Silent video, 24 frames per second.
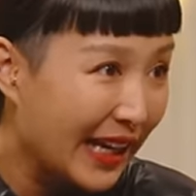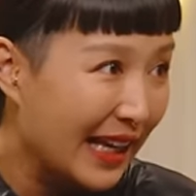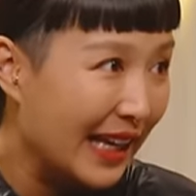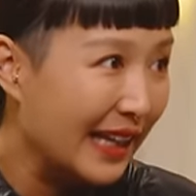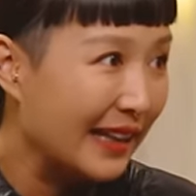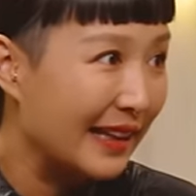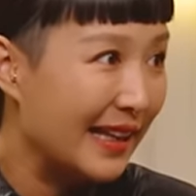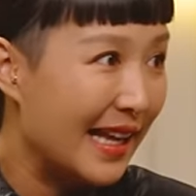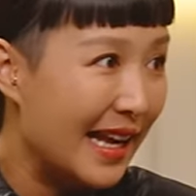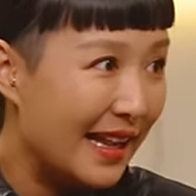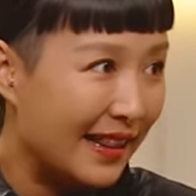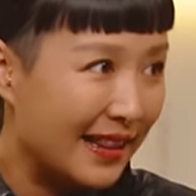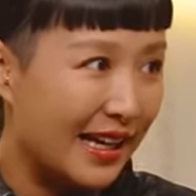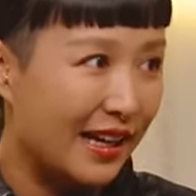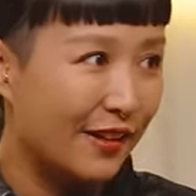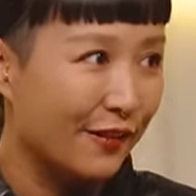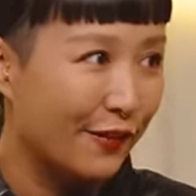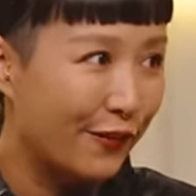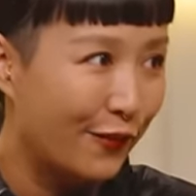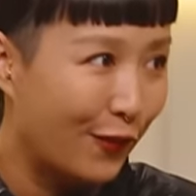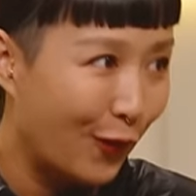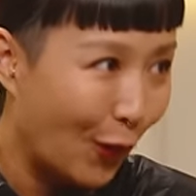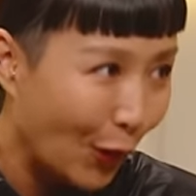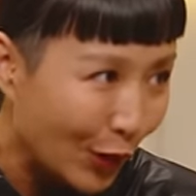and let that
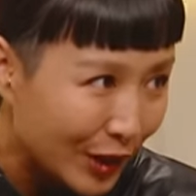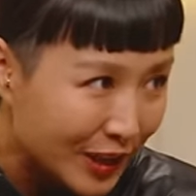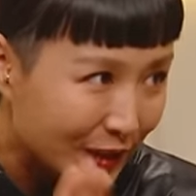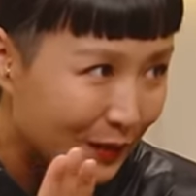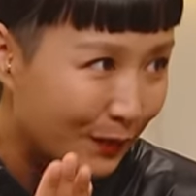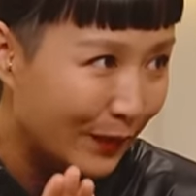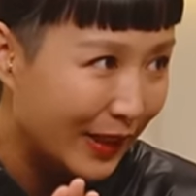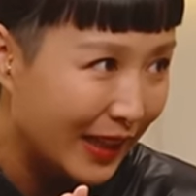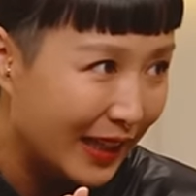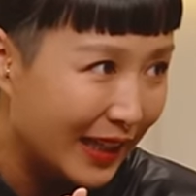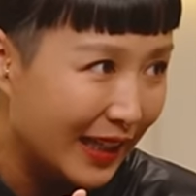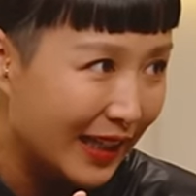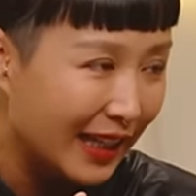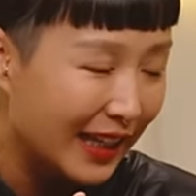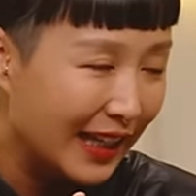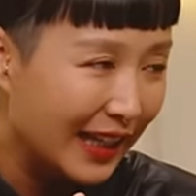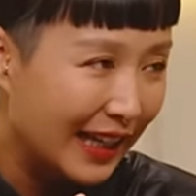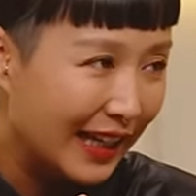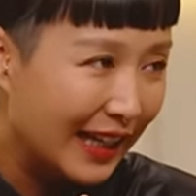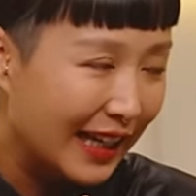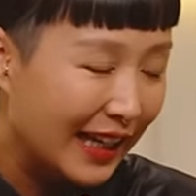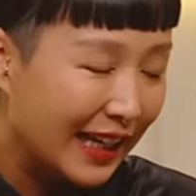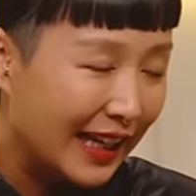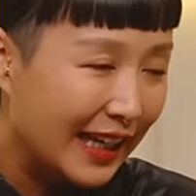force me
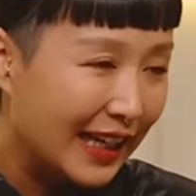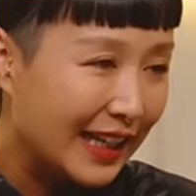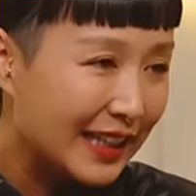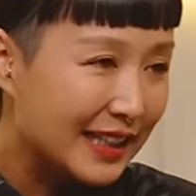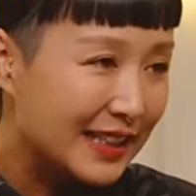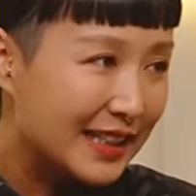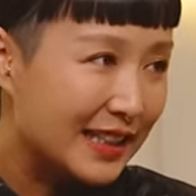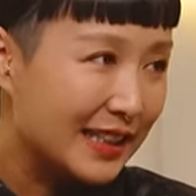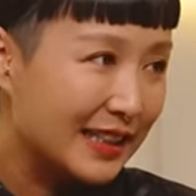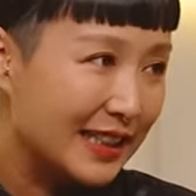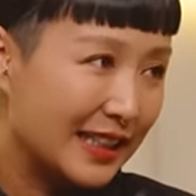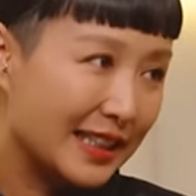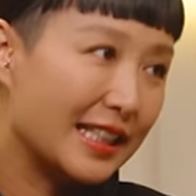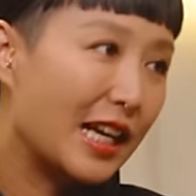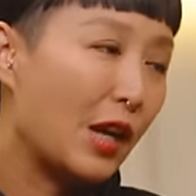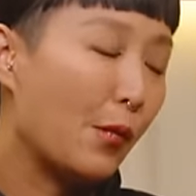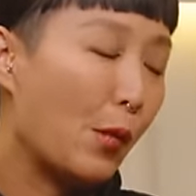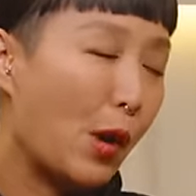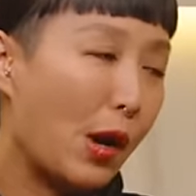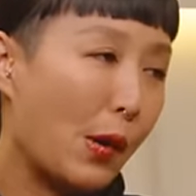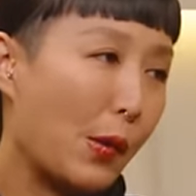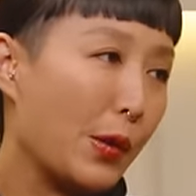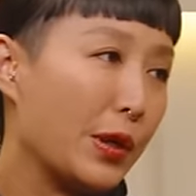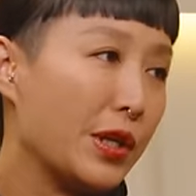to decide
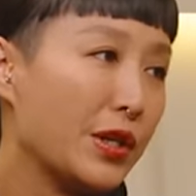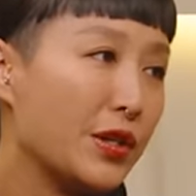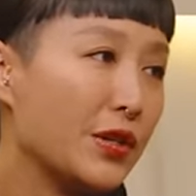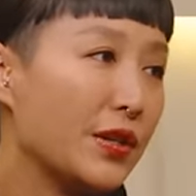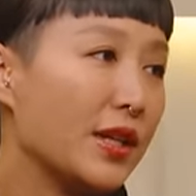what I want to do